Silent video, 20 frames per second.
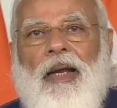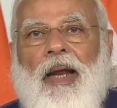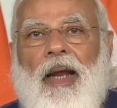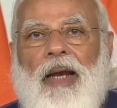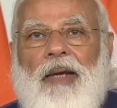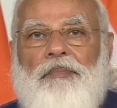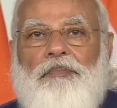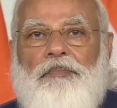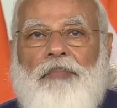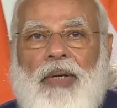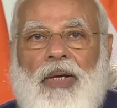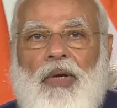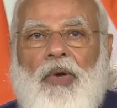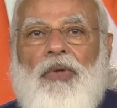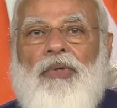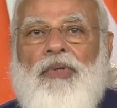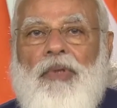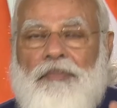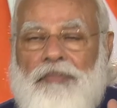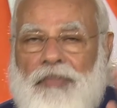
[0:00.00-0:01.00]
And
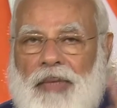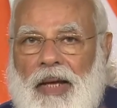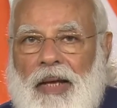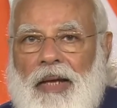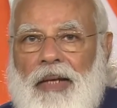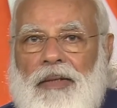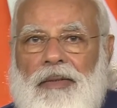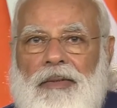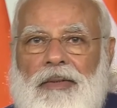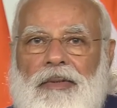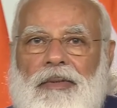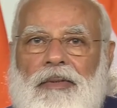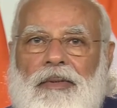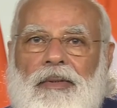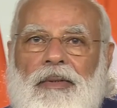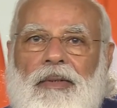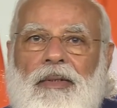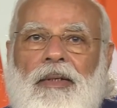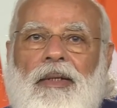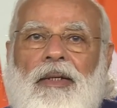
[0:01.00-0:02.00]
because of that,
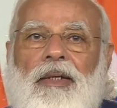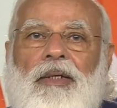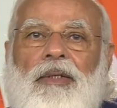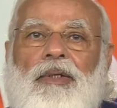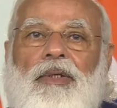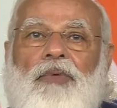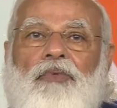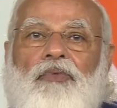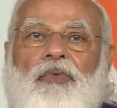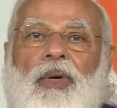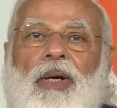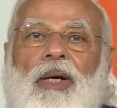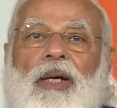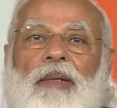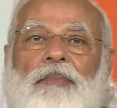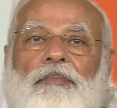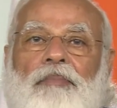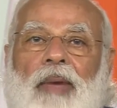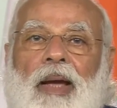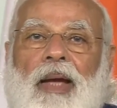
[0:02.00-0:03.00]
the
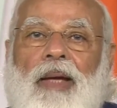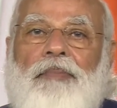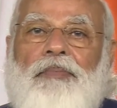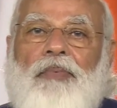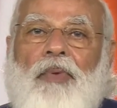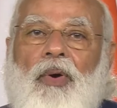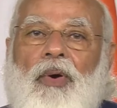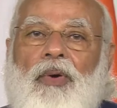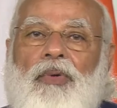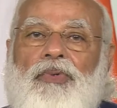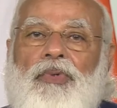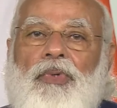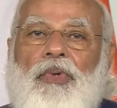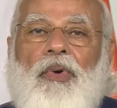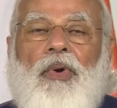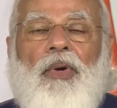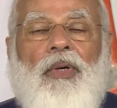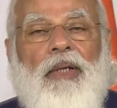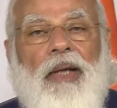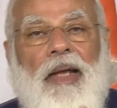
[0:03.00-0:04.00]
world map also
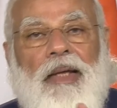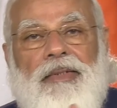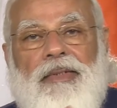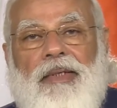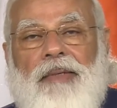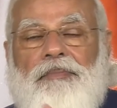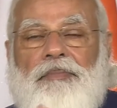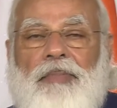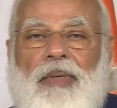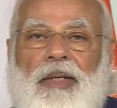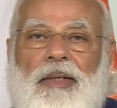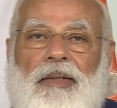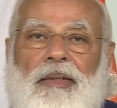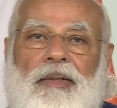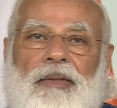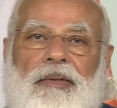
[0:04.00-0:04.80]
got assembled.